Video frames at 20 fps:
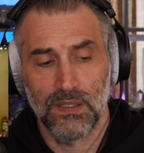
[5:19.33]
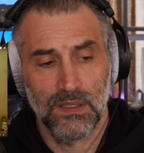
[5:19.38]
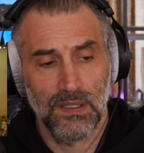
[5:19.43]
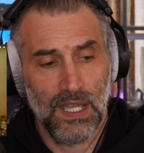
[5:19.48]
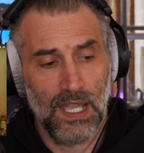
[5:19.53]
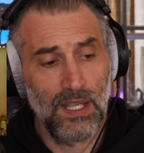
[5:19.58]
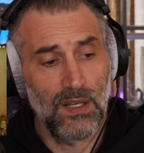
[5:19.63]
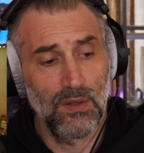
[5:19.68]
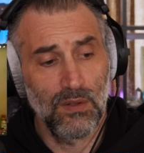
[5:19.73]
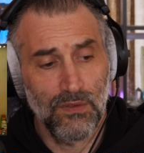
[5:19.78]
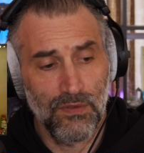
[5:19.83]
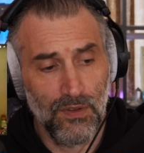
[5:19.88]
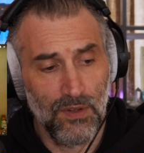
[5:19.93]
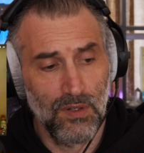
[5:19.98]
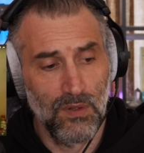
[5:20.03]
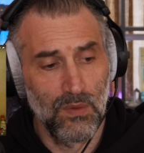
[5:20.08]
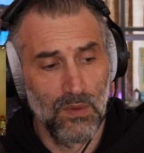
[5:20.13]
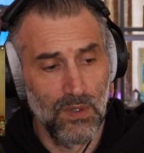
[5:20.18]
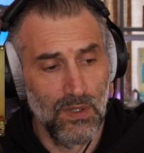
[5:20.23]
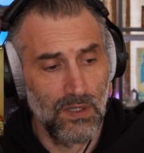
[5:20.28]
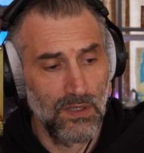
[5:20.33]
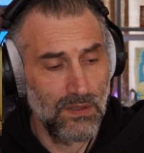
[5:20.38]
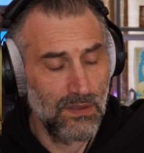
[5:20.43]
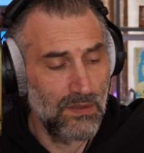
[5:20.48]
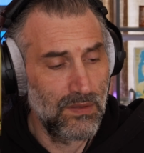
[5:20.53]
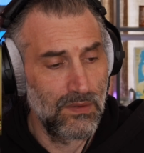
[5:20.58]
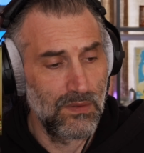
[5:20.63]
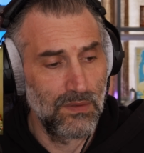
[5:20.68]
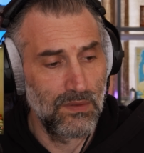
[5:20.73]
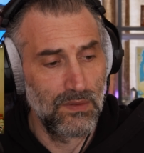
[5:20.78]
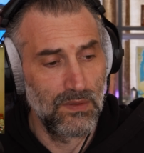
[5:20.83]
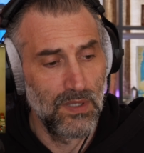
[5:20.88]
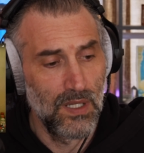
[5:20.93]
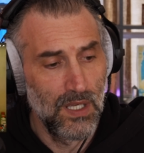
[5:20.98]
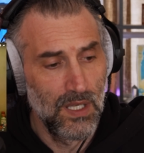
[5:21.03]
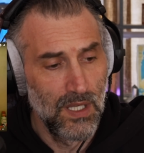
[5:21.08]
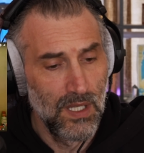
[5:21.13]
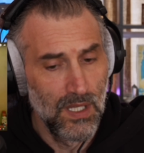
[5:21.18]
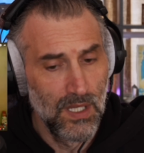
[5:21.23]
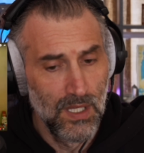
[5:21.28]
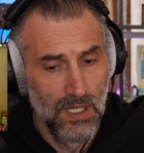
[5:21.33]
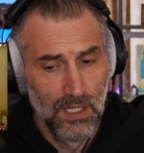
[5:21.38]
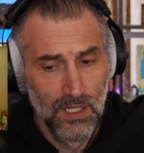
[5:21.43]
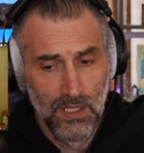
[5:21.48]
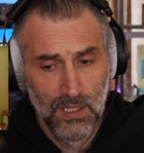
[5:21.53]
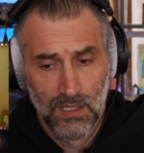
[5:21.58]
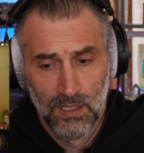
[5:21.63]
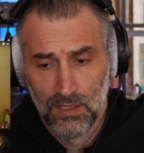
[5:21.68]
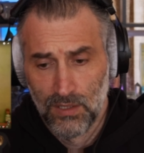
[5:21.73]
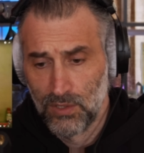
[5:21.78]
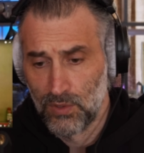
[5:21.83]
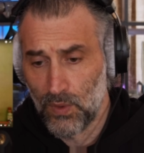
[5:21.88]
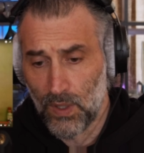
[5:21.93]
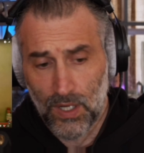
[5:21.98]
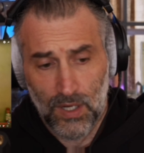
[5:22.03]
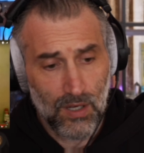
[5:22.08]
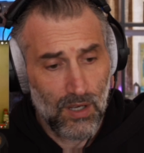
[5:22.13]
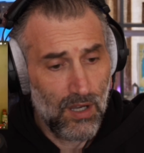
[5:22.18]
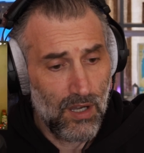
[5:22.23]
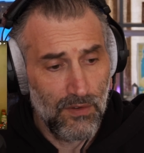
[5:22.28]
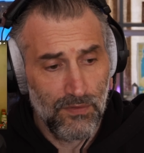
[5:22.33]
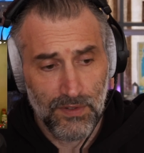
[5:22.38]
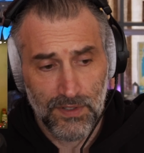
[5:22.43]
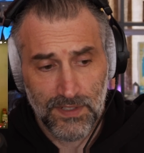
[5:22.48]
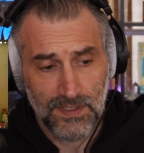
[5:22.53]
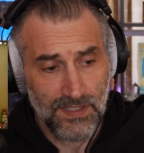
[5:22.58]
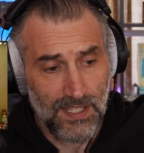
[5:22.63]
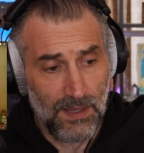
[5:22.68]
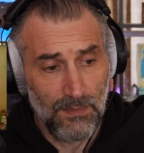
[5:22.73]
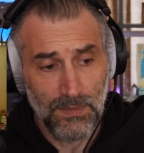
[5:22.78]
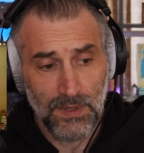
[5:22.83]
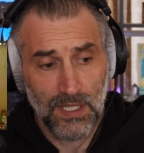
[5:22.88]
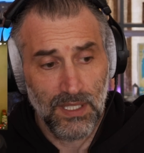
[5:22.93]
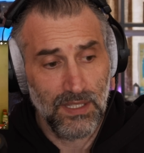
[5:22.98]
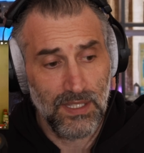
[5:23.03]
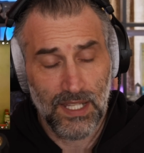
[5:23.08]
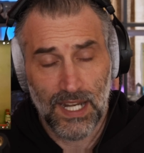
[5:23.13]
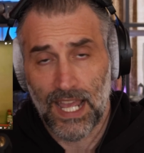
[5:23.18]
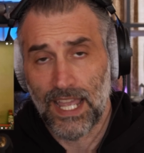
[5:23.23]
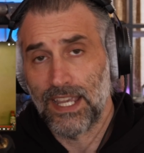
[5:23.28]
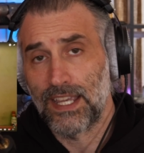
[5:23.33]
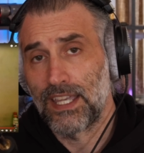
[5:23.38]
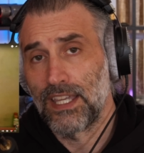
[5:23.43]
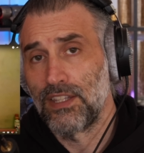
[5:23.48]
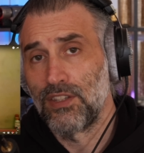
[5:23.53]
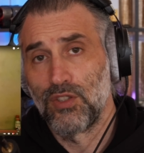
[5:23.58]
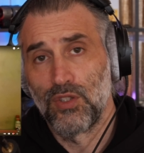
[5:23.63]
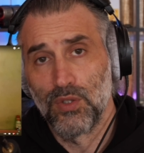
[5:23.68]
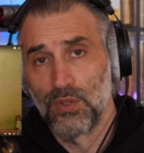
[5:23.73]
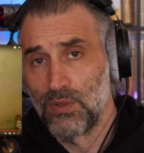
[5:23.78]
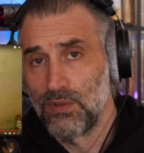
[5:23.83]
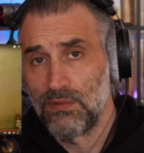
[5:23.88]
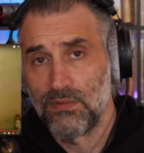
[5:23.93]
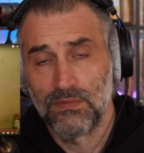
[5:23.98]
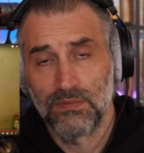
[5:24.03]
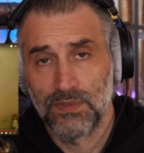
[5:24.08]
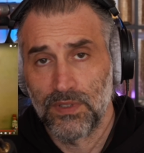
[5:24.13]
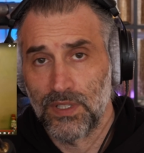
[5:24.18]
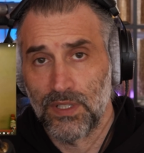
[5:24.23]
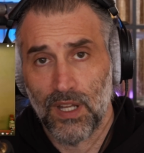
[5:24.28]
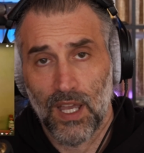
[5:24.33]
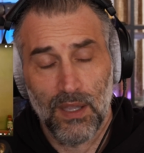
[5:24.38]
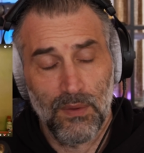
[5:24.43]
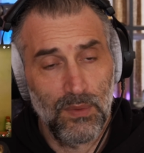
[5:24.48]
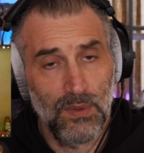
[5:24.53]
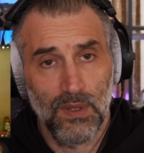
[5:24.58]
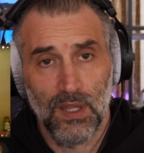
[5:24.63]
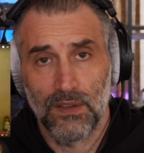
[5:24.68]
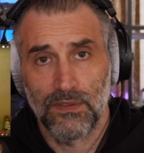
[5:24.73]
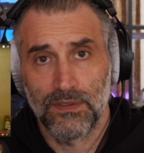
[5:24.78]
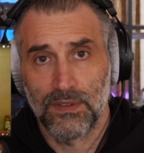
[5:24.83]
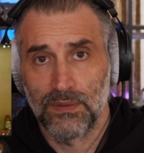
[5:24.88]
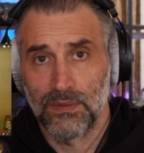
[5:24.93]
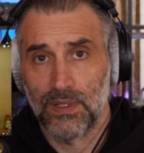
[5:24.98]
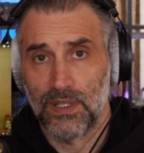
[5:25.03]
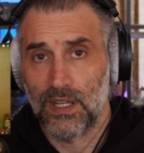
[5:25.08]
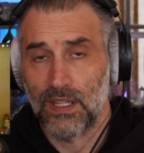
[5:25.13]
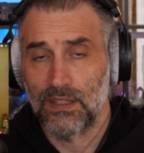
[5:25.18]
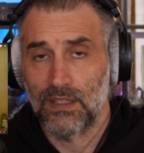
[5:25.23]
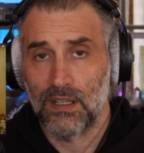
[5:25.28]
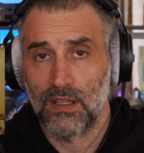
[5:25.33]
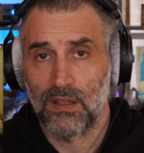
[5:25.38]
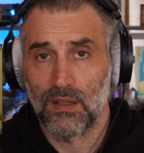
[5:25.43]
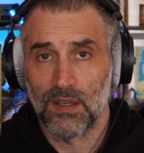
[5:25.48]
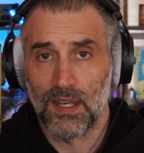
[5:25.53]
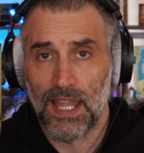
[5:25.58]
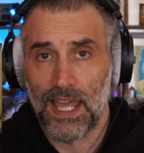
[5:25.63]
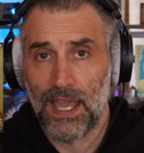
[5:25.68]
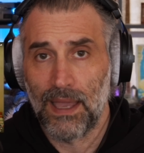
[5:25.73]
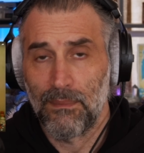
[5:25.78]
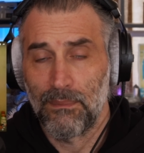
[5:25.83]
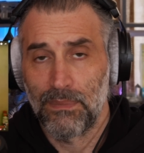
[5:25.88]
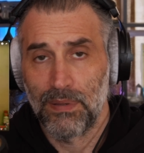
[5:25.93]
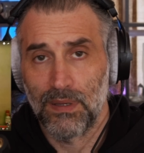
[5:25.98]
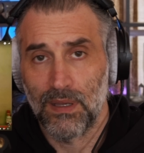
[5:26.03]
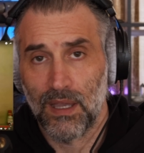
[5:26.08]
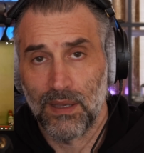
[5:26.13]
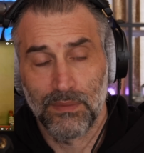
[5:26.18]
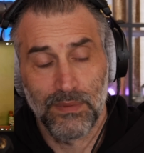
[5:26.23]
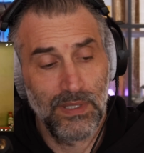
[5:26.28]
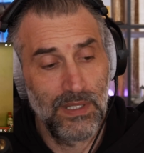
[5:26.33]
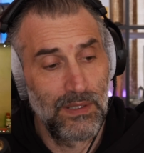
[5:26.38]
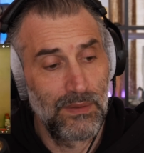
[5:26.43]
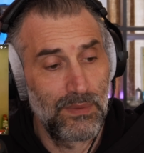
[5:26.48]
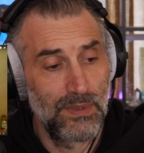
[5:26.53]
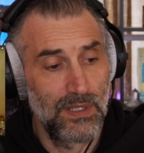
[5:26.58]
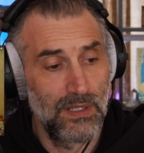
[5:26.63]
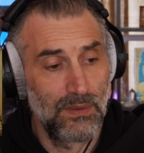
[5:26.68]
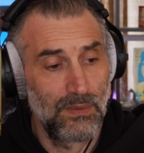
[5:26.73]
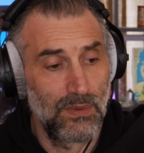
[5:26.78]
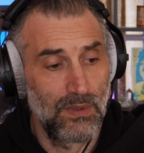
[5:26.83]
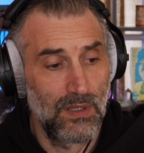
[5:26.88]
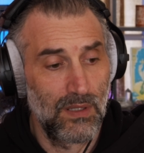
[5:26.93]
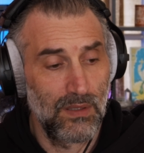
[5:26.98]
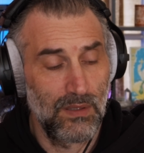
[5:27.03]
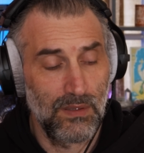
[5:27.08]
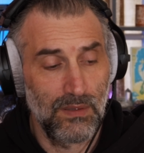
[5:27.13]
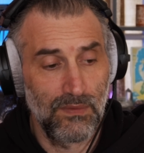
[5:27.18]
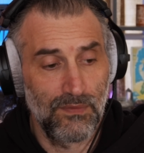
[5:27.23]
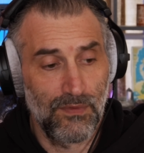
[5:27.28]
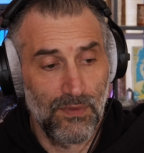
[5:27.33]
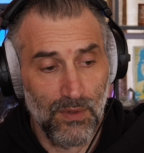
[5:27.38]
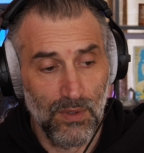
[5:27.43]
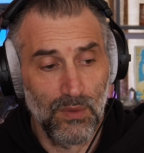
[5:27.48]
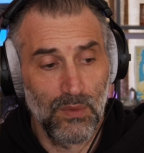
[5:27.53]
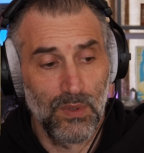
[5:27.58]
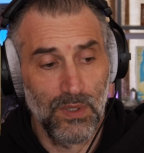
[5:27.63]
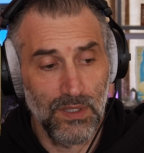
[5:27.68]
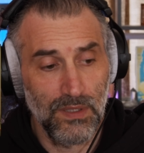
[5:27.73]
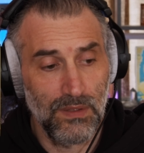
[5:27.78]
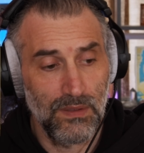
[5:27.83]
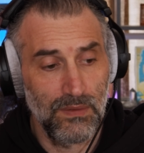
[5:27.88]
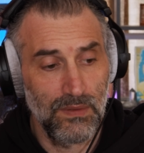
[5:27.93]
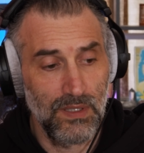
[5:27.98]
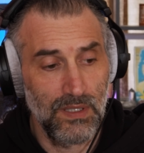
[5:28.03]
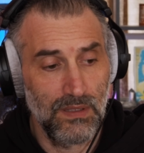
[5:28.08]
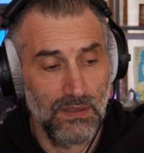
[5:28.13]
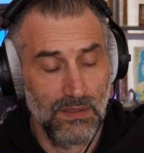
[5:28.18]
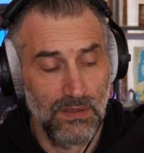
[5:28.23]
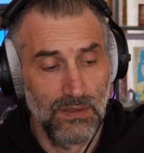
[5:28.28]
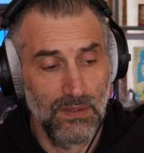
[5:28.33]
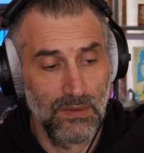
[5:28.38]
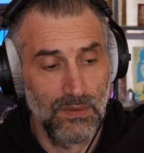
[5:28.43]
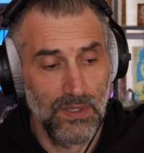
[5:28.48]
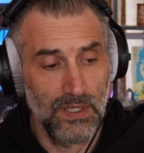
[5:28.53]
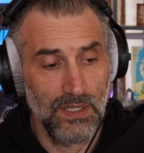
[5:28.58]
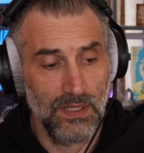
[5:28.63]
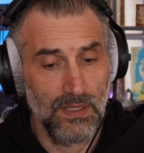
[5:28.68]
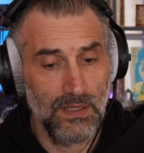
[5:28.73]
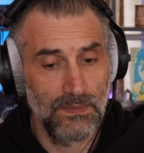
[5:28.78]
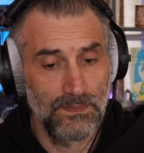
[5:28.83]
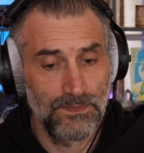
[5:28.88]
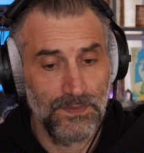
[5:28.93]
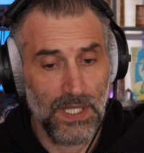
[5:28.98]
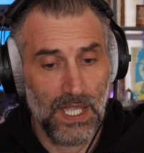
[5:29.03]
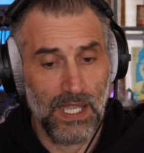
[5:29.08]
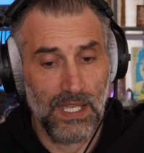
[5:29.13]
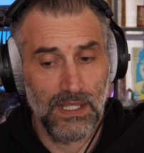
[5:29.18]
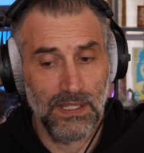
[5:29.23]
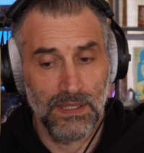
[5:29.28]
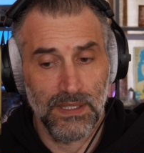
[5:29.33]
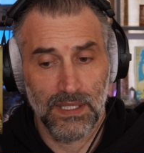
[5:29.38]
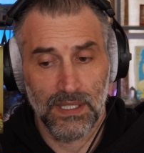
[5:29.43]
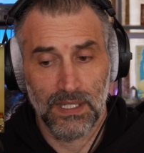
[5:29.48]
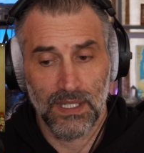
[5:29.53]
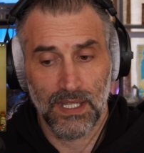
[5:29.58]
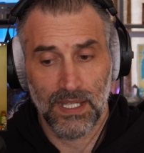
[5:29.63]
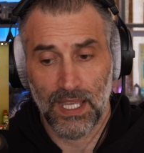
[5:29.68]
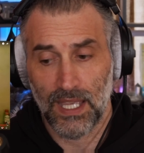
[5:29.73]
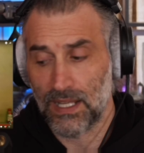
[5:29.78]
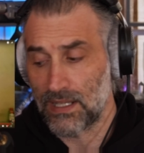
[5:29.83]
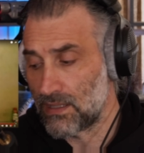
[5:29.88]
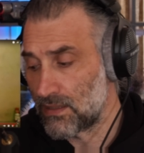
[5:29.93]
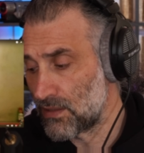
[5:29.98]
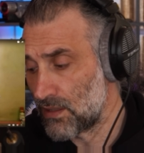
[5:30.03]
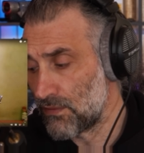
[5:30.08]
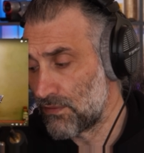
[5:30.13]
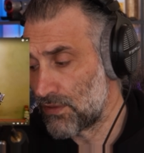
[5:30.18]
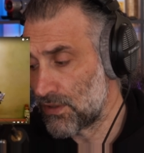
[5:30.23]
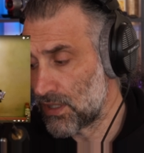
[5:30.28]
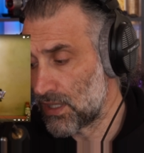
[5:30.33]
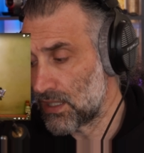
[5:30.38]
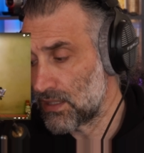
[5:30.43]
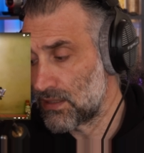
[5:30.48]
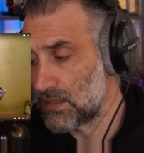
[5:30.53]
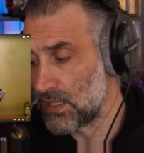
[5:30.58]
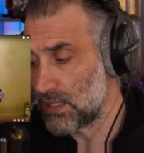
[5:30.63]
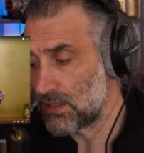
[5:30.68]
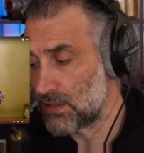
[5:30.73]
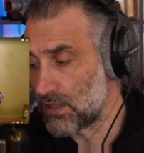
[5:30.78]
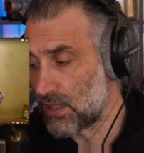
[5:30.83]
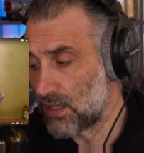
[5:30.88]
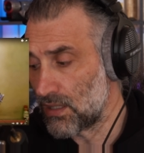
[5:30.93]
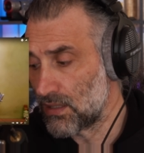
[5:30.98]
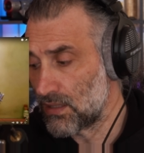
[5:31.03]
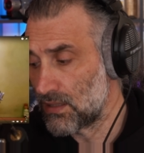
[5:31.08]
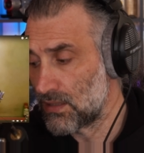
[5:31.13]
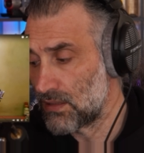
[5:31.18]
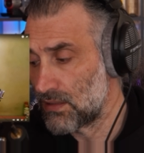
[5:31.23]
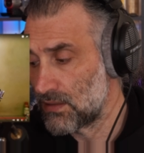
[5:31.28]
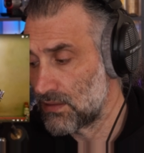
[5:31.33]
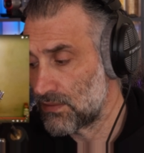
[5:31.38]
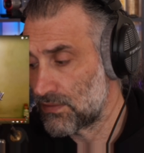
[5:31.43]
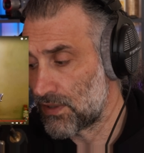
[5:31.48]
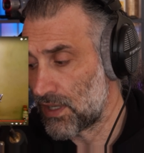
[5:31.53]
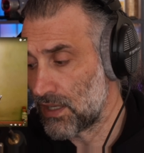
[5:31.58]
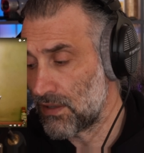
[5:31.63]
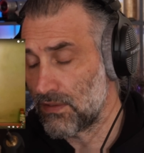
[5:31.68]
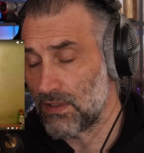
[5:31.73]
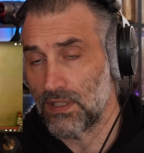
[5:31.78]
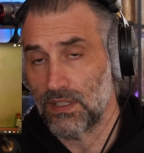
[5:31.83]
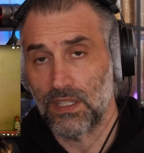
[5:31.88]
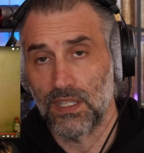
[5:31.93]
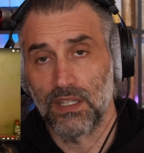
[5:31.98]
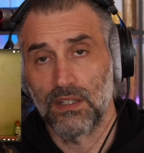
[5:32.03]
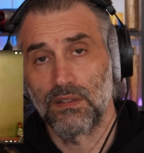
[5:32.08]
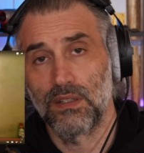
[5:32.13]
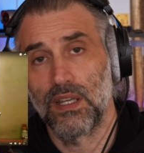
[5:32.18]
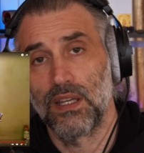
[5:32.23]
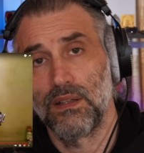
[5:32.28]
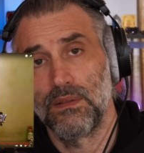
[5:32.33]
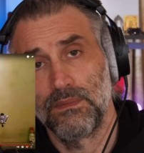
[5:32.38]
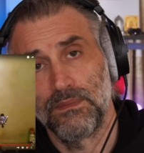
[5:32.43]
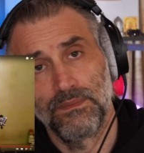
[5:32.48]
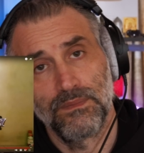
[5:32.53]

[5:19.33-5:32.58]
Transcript: I look forward to a cover, something that I can do. You know, I would love to do another collab. I really, really would look forward to it, to do it. And again, don't forget TikTok, Frank Valchiria.